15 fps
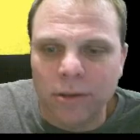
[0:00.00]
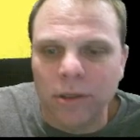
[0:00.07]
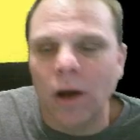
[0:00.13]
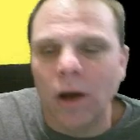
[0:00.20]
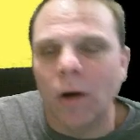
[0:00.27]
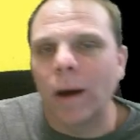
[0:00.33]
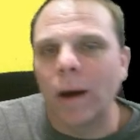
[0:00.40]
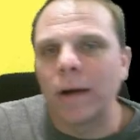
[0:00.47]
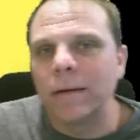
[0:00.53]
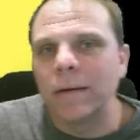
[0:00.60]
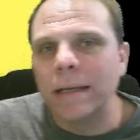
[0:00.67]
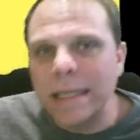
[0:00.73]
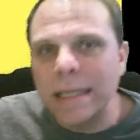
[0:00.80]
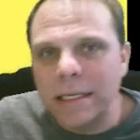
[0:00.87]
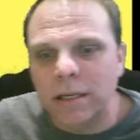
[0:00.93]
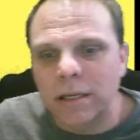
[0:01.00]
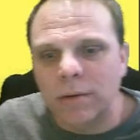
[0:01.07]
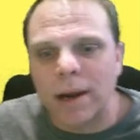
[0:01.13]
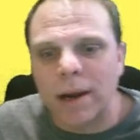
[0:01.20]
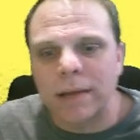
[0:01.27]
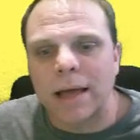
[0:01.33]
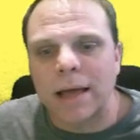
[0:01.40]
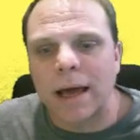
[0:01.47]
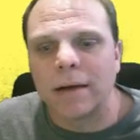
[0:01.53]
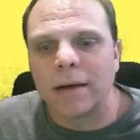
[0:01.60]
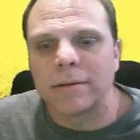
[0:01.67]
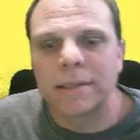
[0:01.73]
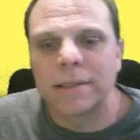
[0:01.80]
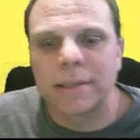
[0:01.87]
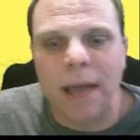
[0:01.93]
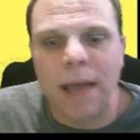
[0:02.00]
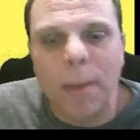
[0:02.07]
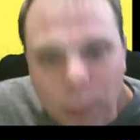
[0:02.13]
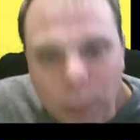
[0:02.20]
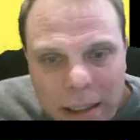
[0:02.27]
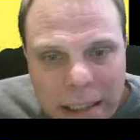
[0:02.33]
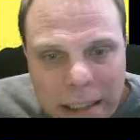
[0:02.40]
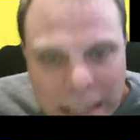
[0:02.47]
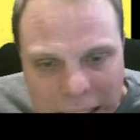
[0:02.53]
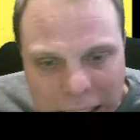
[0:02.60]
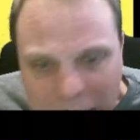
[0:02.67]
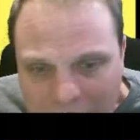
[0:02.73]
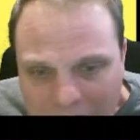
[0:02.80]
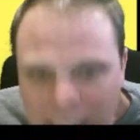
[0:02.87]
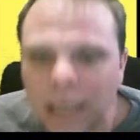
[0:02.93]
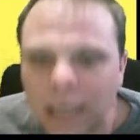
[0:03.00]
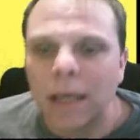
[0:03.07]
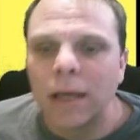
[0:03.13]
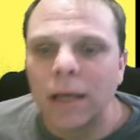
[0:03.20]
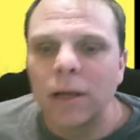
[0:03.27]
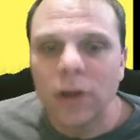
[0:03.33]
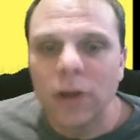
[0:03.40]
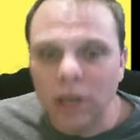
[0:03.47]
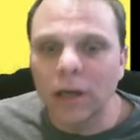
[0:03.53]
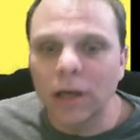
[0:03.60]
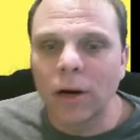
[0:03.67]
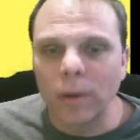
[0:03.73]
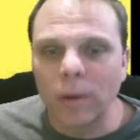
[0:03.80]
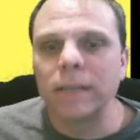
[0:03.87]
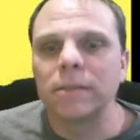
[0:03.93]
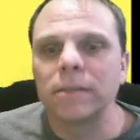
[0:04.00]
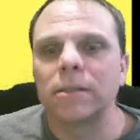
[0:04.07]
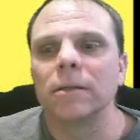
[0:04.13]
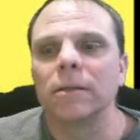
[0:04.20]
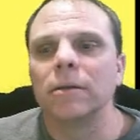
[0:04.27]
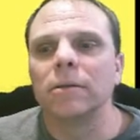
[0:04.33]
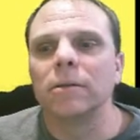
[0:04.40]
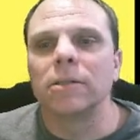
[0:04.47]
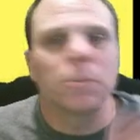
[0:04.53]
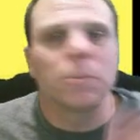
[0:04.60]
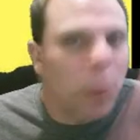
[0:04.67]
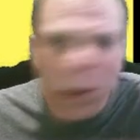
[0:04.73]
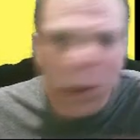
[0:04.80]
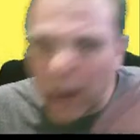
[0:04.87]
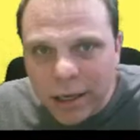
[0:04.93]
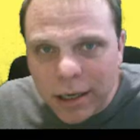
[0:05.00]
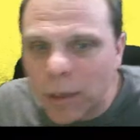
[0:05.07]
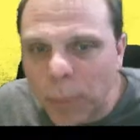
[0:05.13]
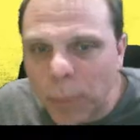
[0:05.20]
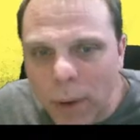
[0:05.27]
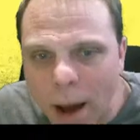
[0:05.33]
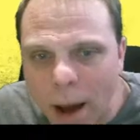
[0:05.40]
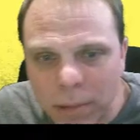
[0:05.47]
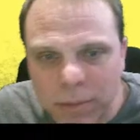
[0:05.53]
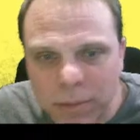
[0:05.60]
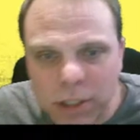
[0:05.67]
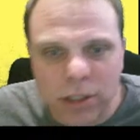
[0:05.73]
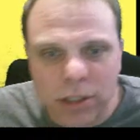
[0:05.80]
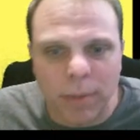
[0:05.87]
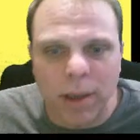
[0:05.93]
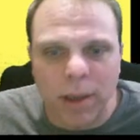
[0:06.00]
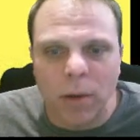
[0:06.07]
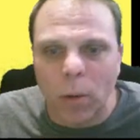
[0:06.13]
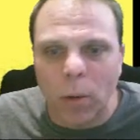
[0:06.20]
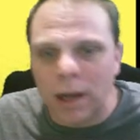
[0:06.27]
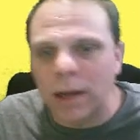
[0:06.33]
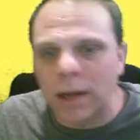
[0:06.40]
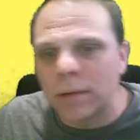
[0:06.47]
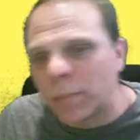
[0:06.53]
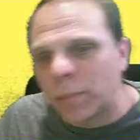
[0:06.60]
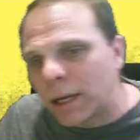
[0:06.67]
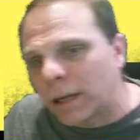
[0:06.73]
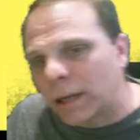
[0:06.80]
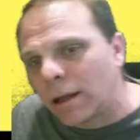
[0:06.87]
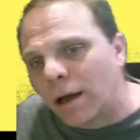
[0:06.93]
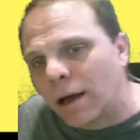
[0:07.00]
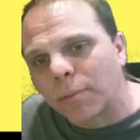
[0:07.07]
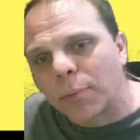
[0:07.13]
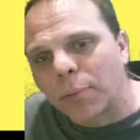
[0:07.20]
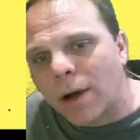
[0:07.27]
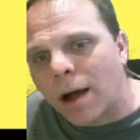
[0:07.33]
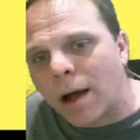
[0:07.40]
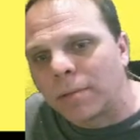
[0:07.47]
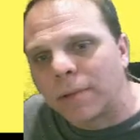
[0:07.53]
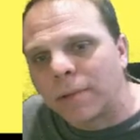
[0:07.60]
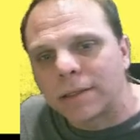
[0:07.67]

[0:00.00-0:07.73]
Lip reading: No, I don't need you to write that out separately. You're going to just put it into your problem. Just show me one big, long problem.